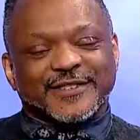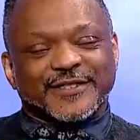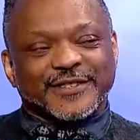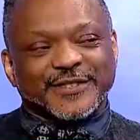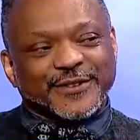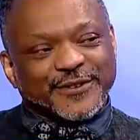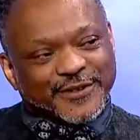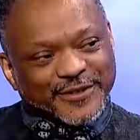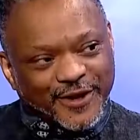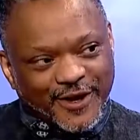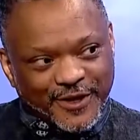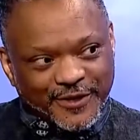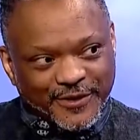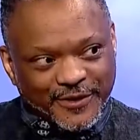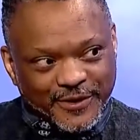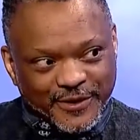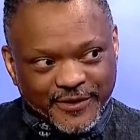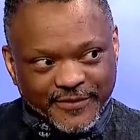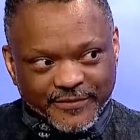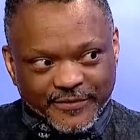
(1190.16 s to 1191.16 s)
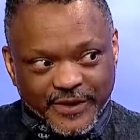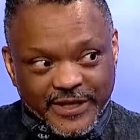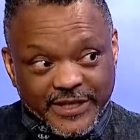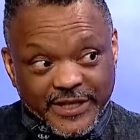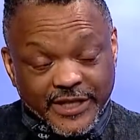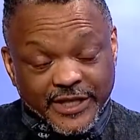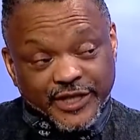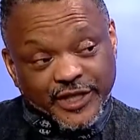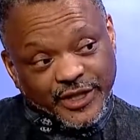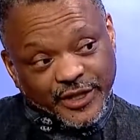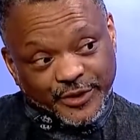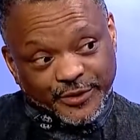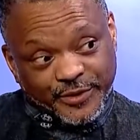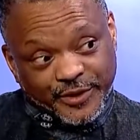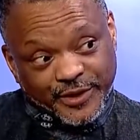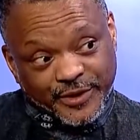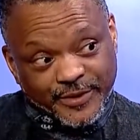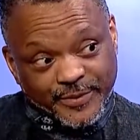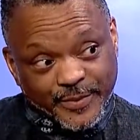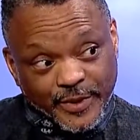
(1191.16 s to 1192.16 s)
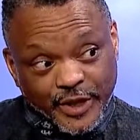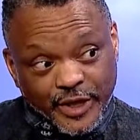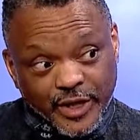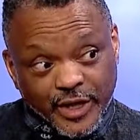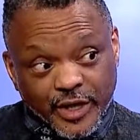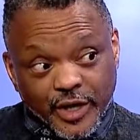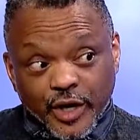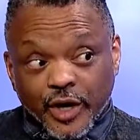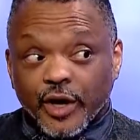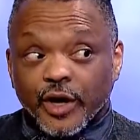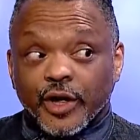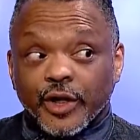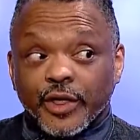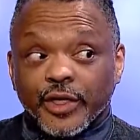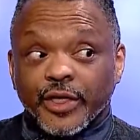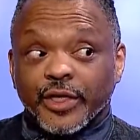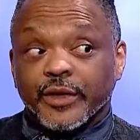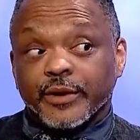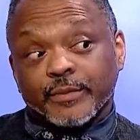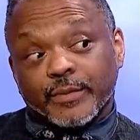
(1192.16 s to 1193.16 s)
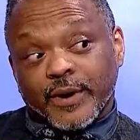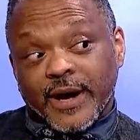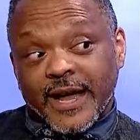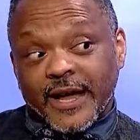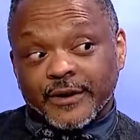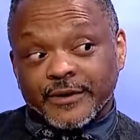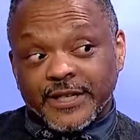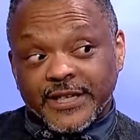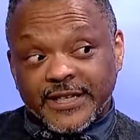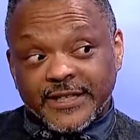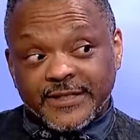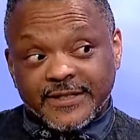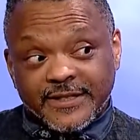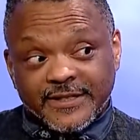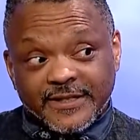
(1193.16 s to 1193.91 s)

You're an author. You've written a children's book called The Brownies.